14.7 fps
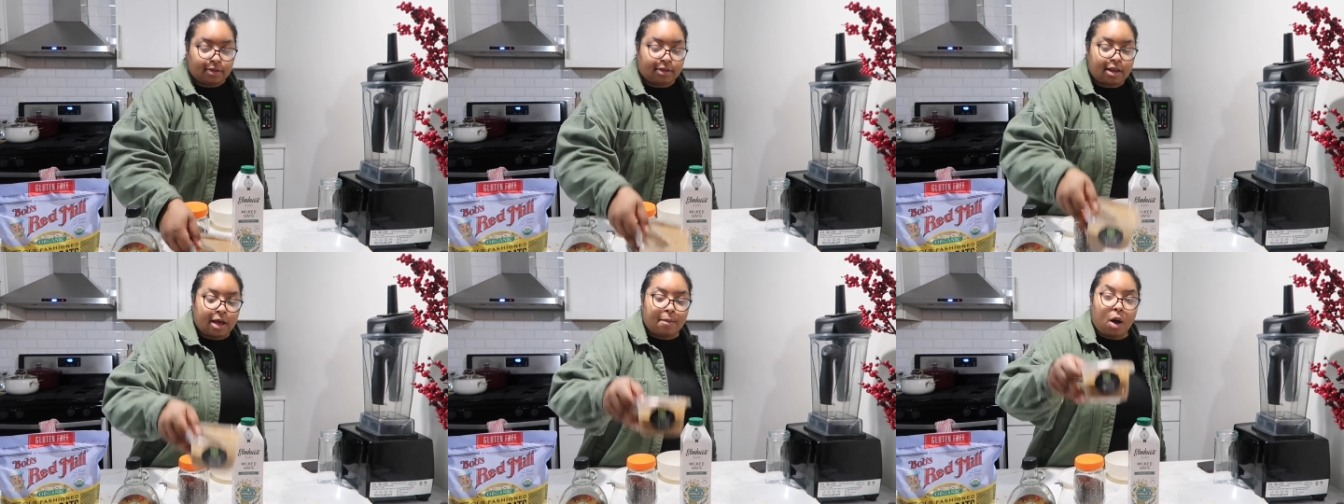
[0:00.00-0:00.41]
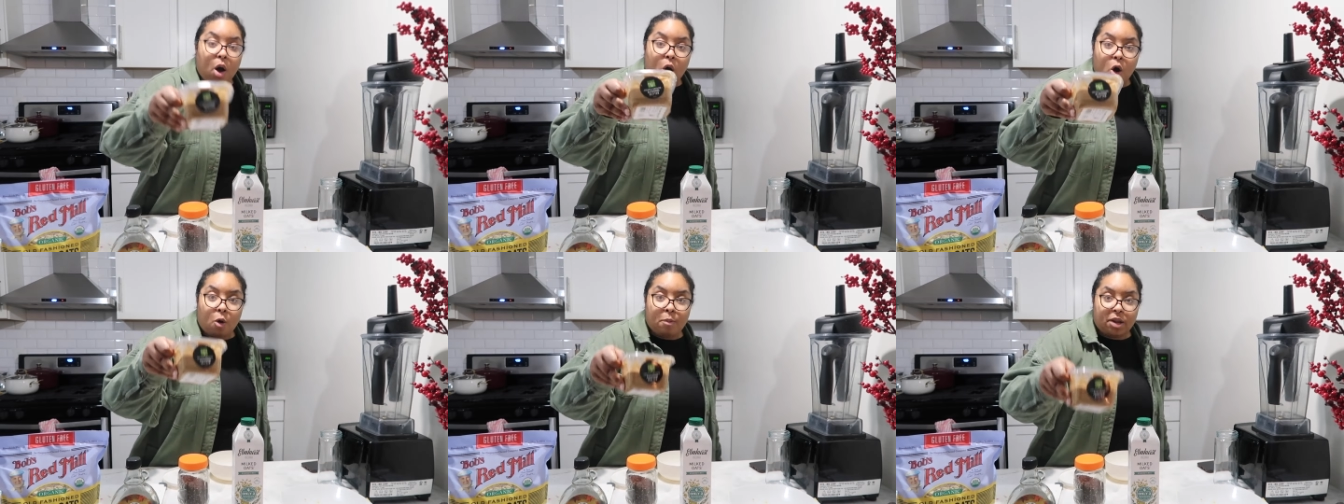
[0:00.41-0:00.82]
some
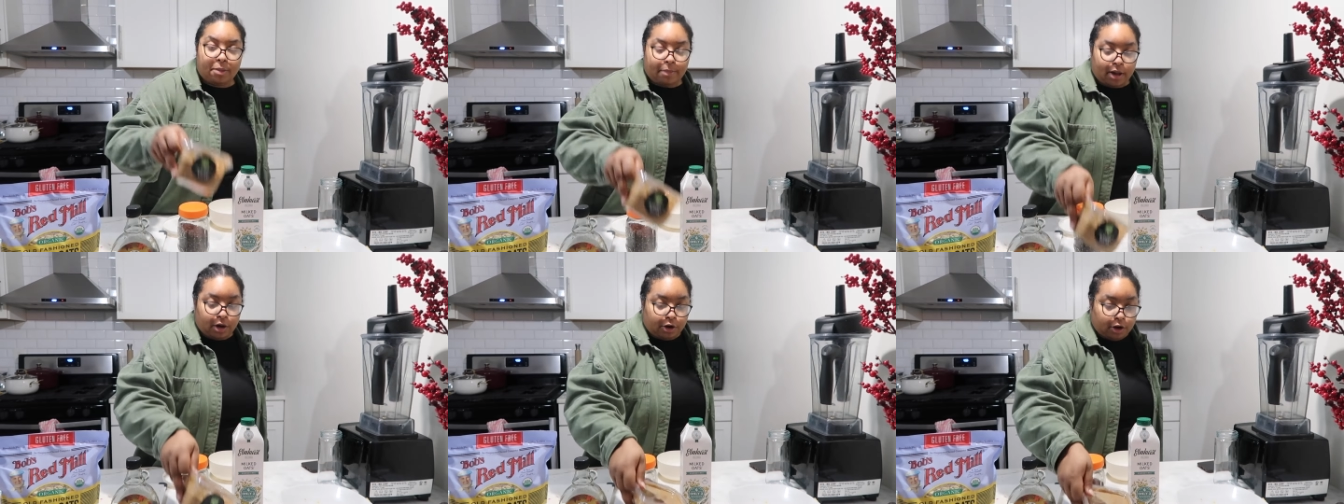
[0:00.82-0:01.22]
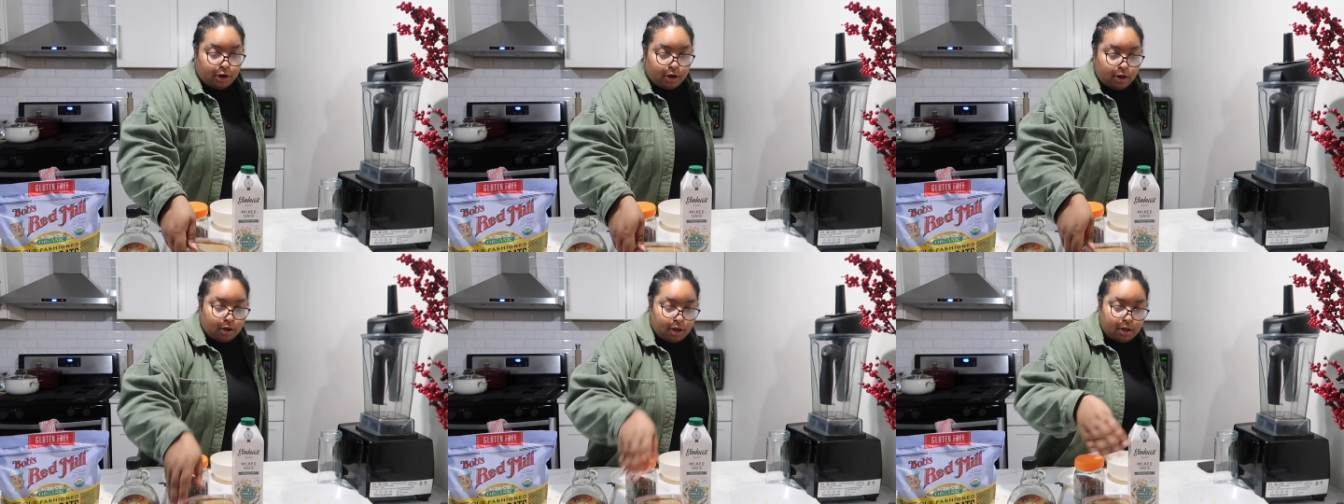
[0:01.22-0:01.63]
almond
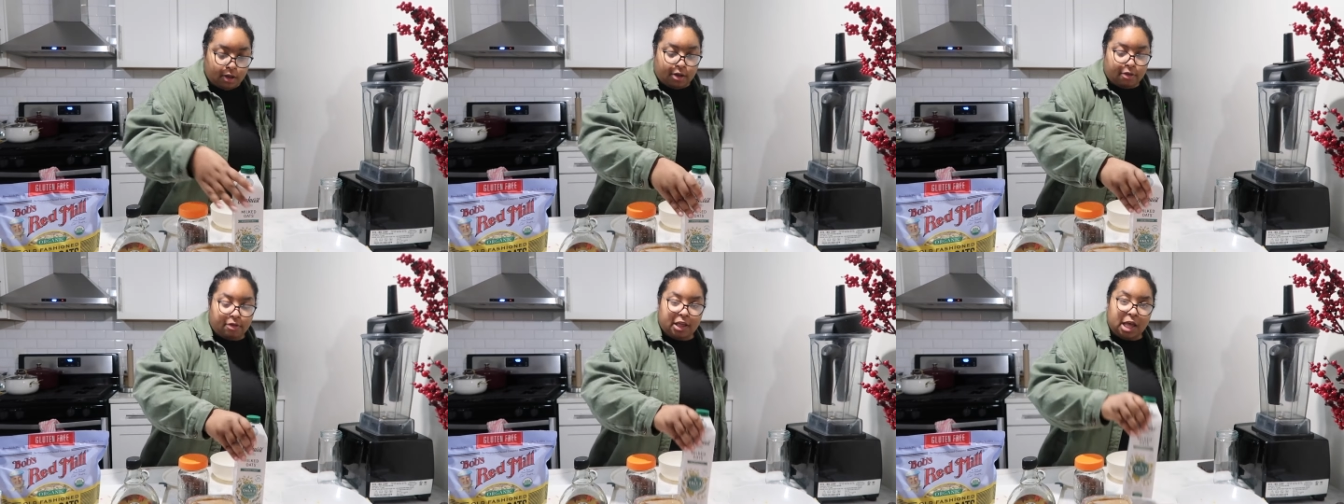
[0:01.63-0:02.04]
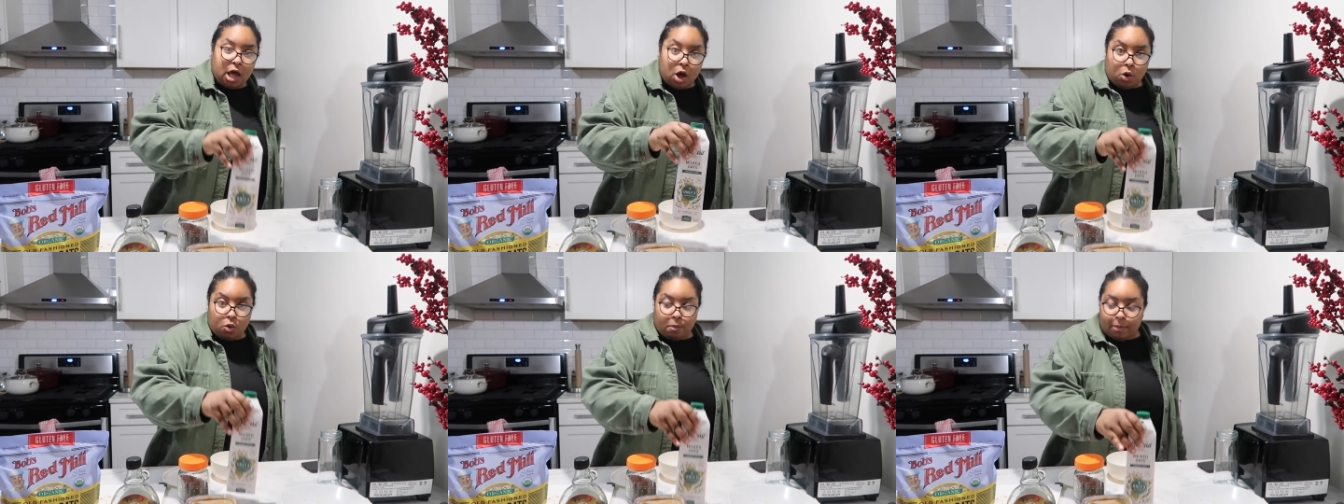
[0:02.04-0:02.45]
butter, the
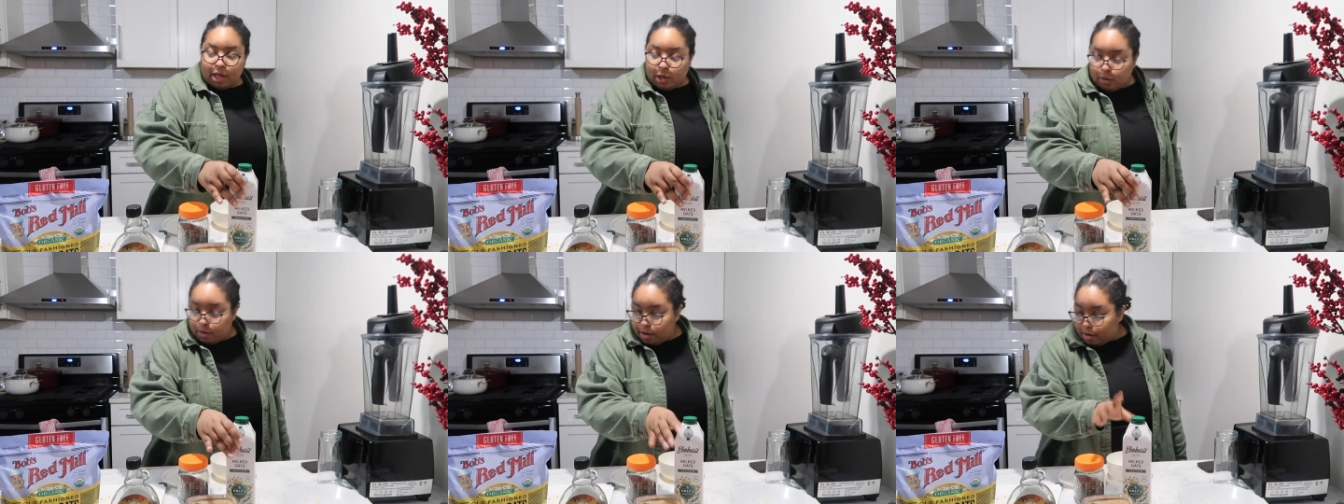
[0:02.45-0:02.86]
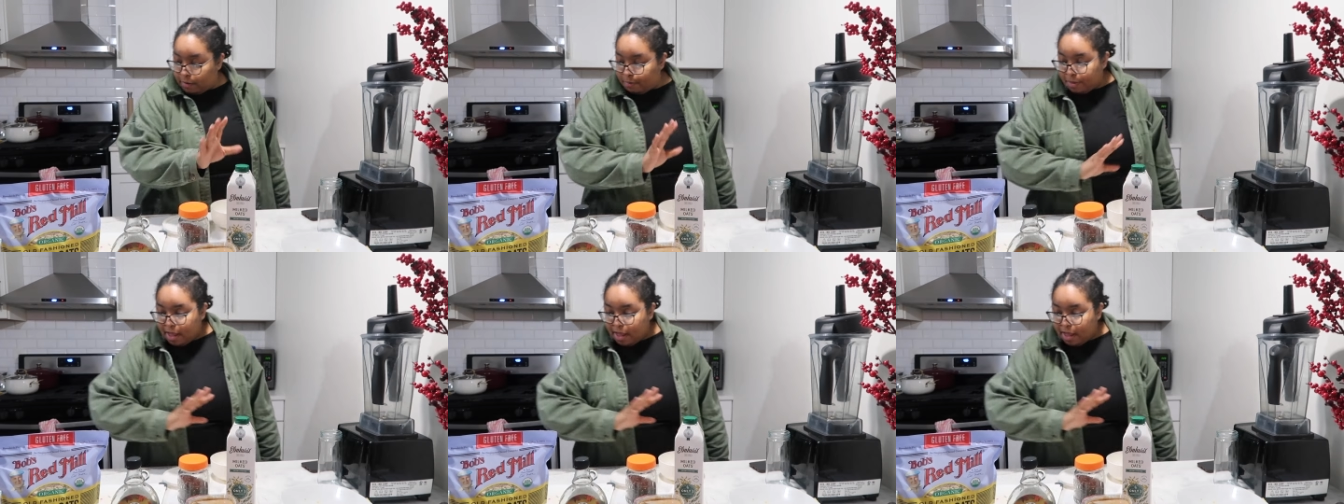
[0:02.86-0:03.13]
oat milk,